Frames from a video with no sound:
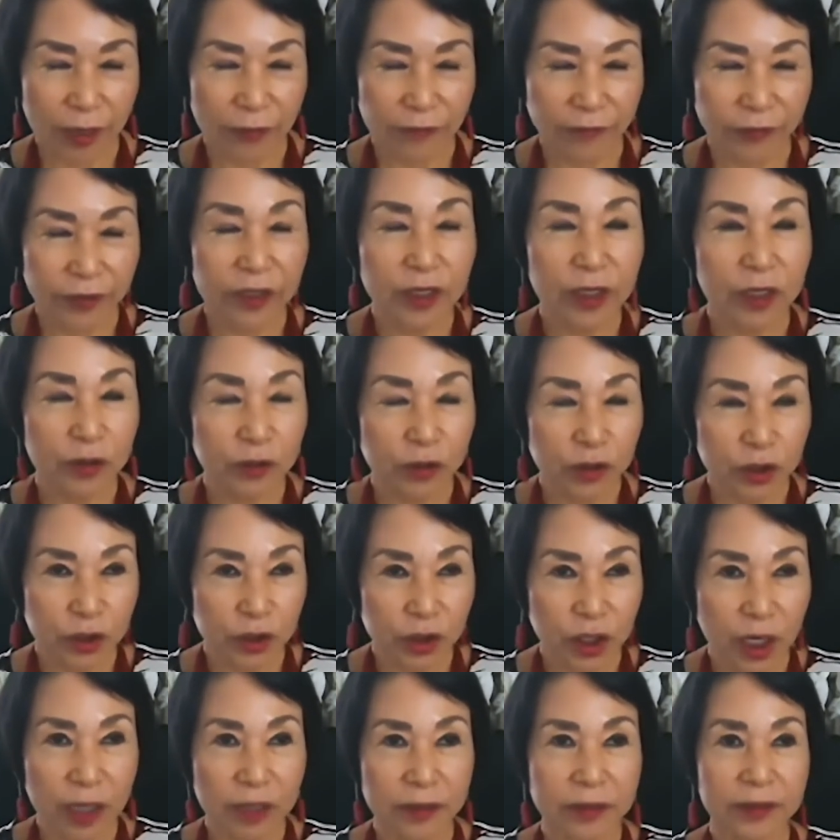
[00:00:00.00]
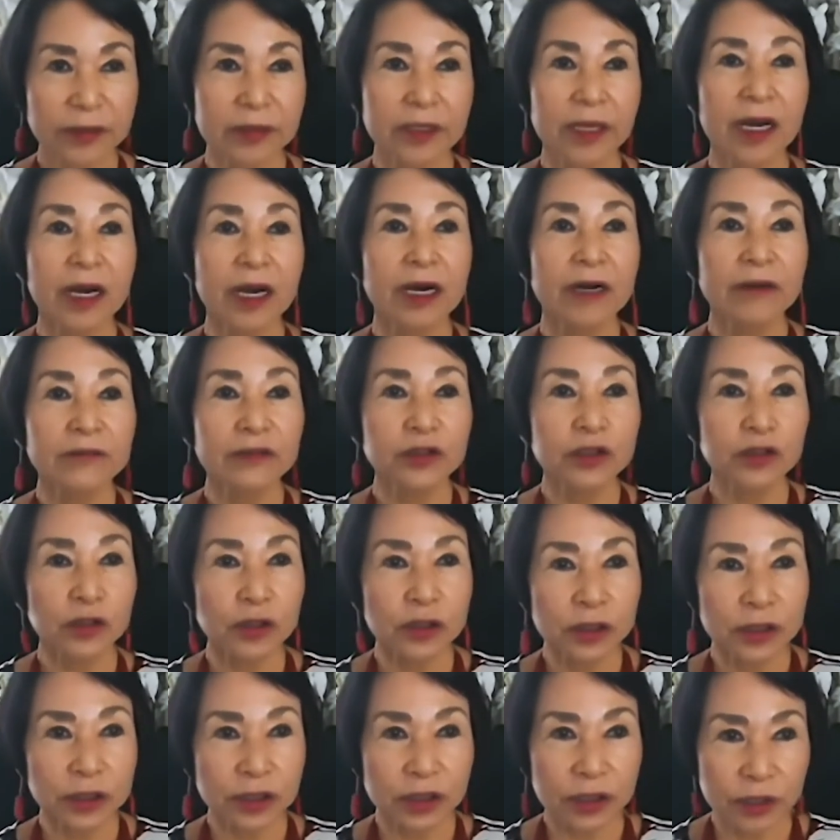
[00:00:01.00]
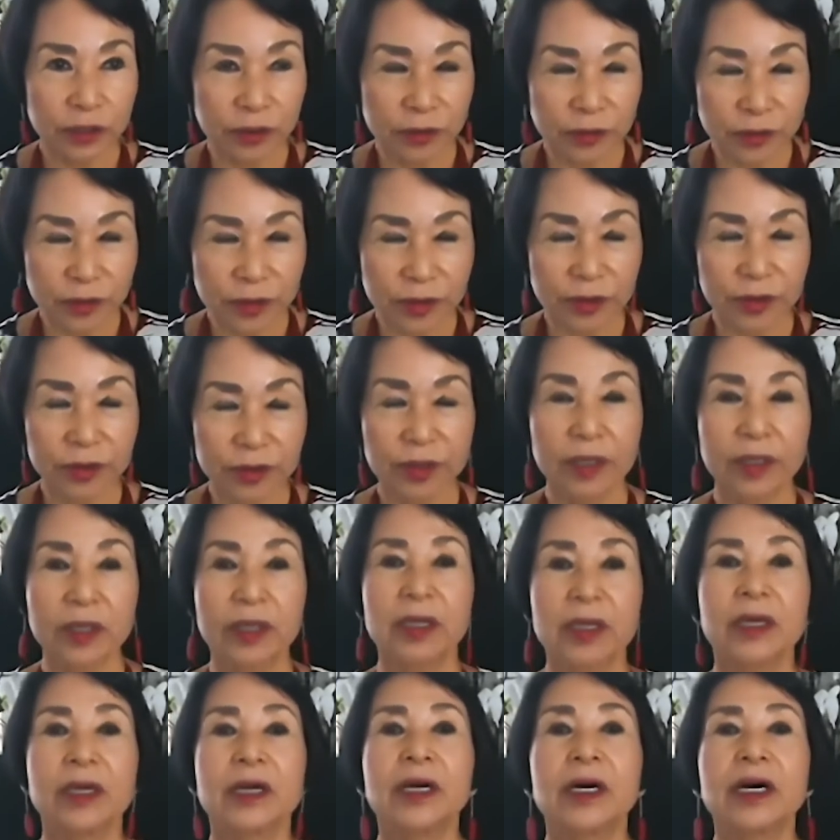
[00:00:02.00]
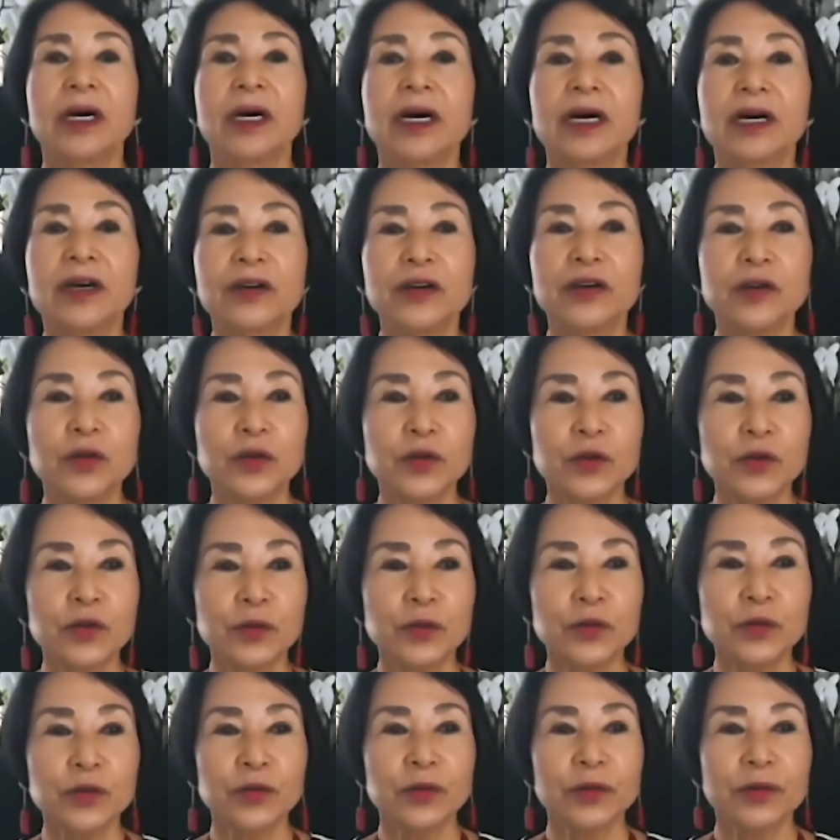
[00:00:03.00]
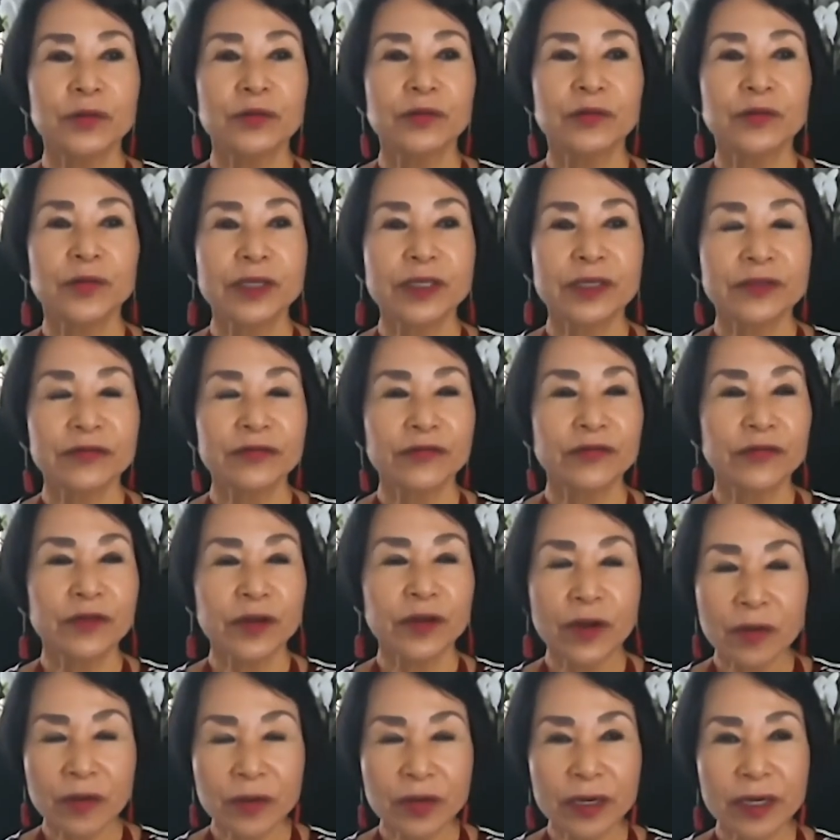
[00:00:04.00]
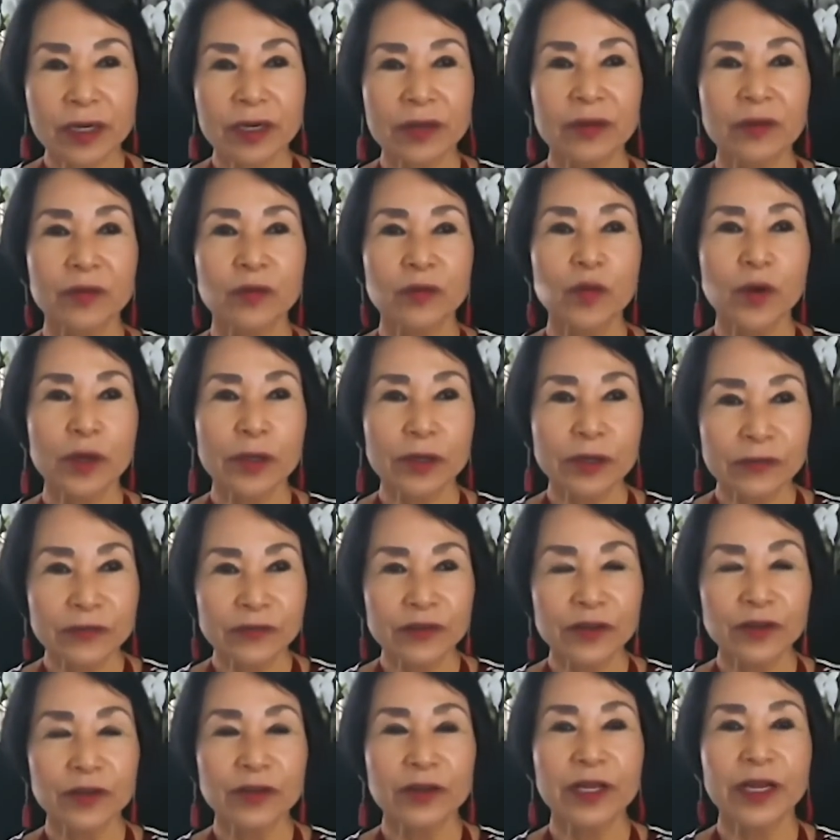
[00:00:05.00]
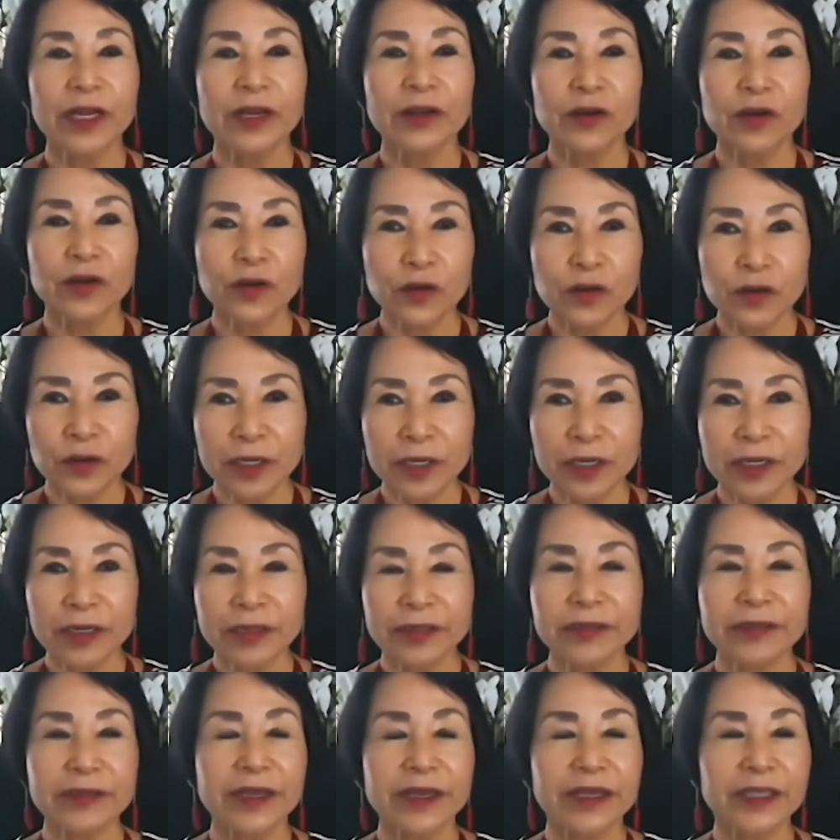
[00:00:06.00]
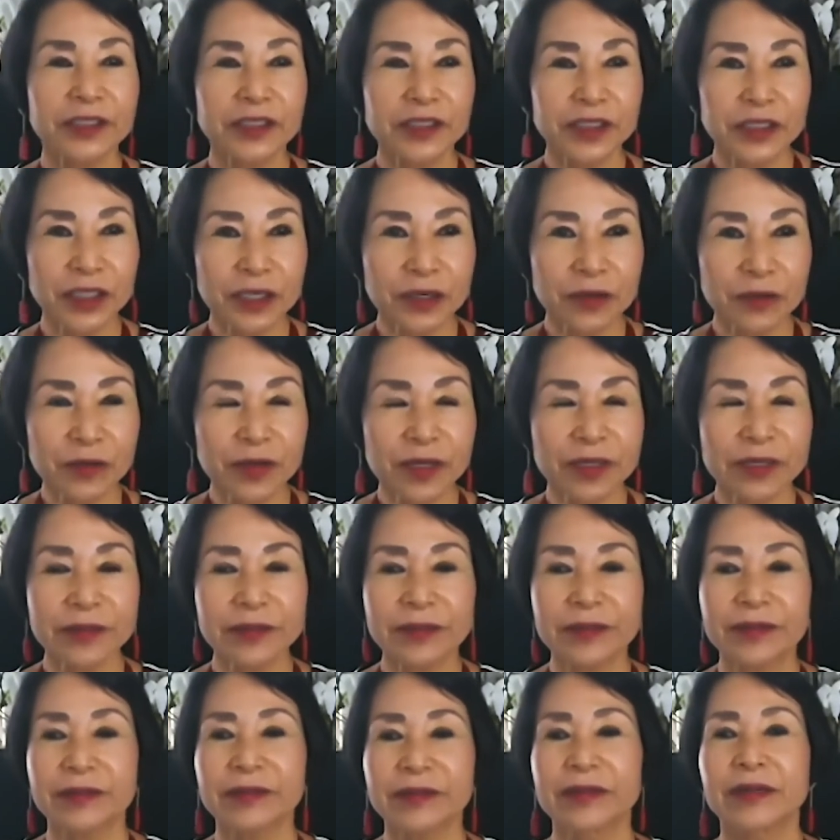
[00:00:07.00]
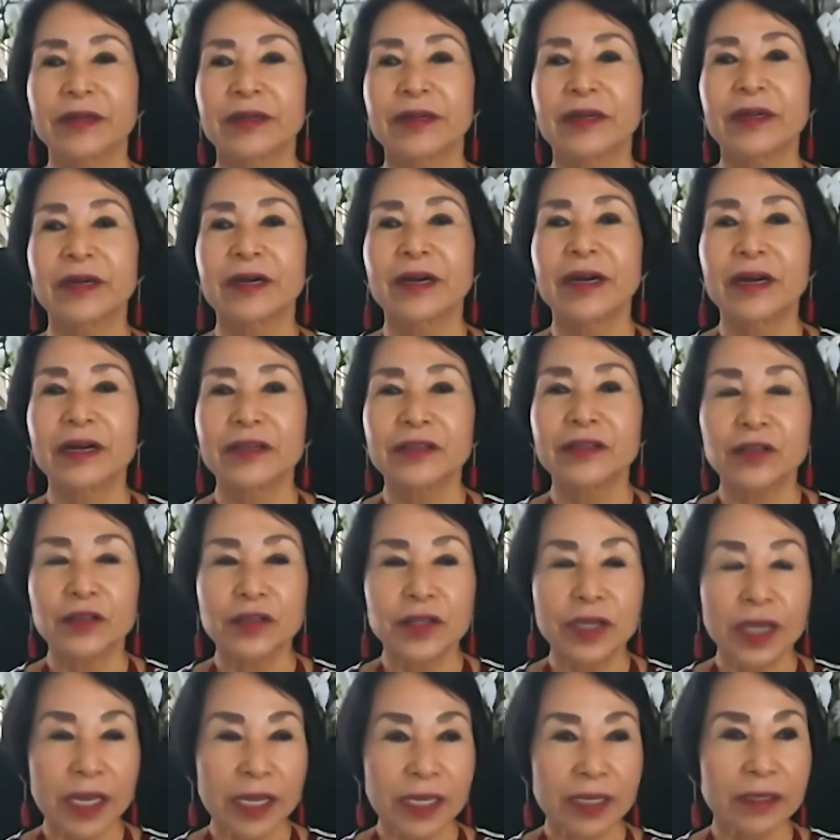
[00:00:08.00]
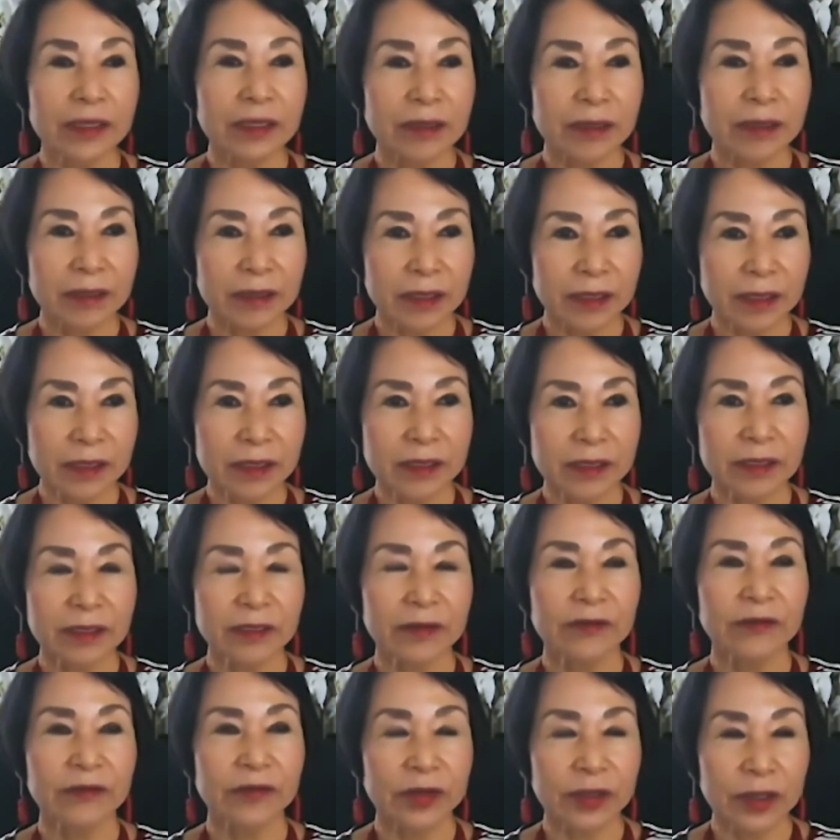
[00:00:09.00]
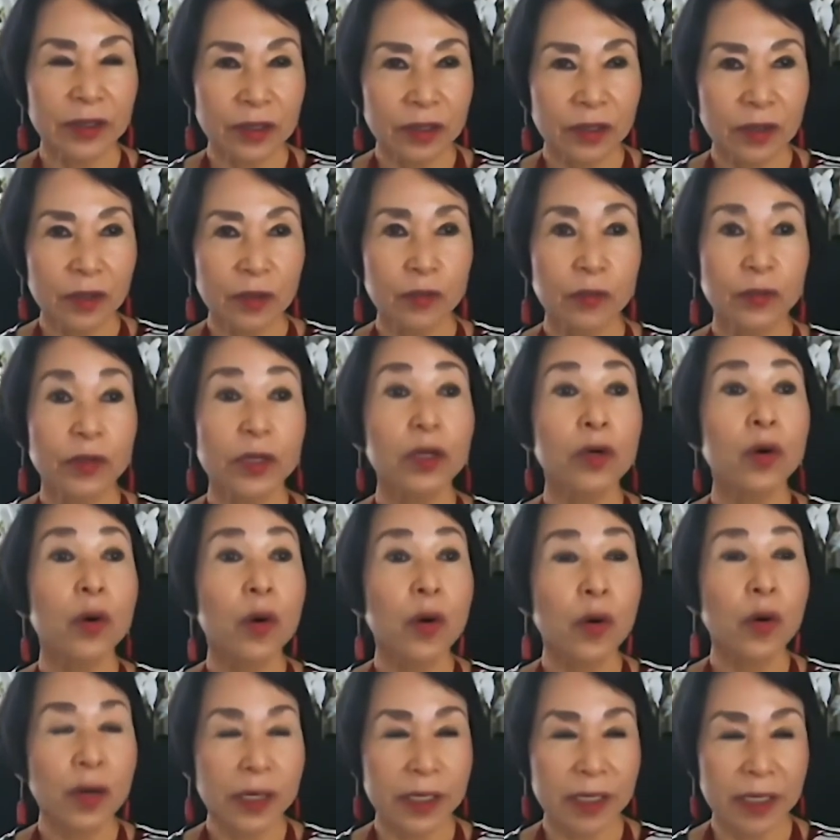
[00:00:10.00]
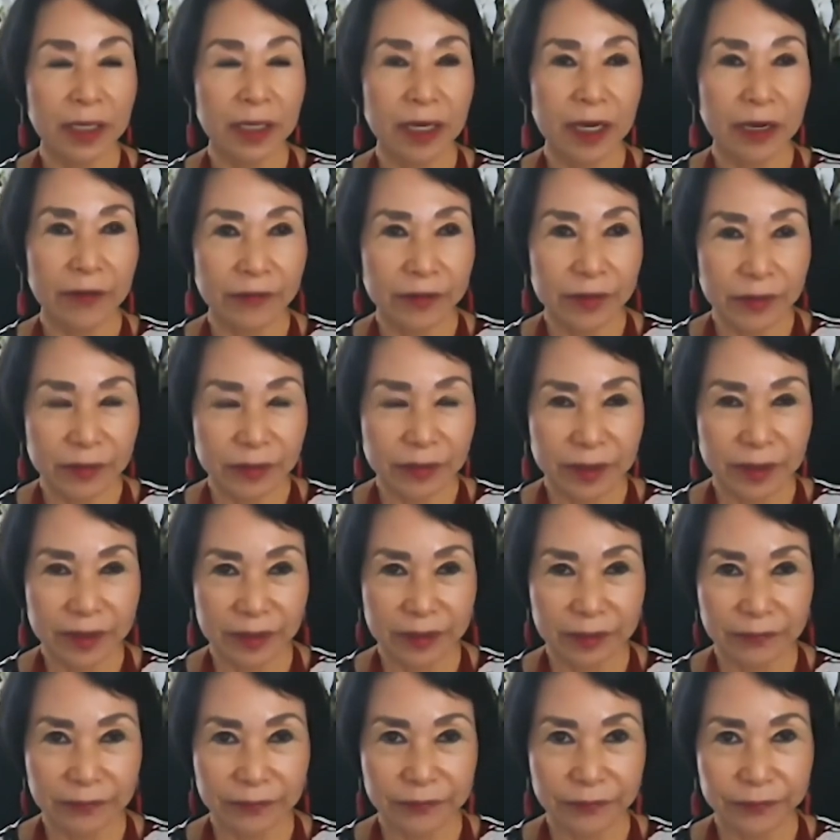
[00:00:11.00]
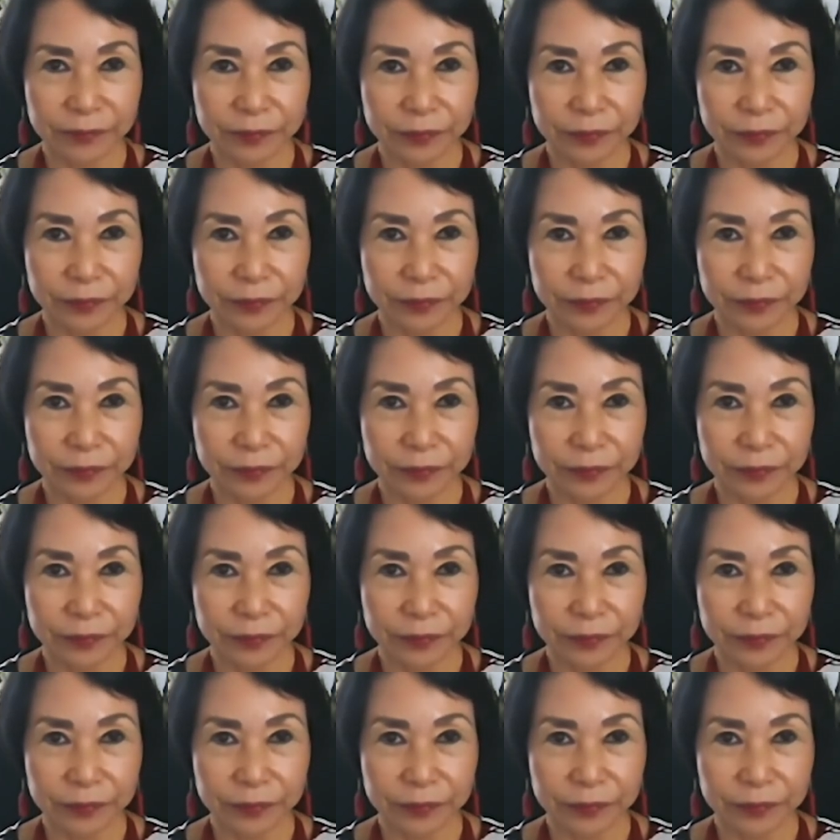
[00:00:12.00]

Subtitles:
video shots of George Shultz, who was very wonderful and courteous and generous to take this video recording of himself.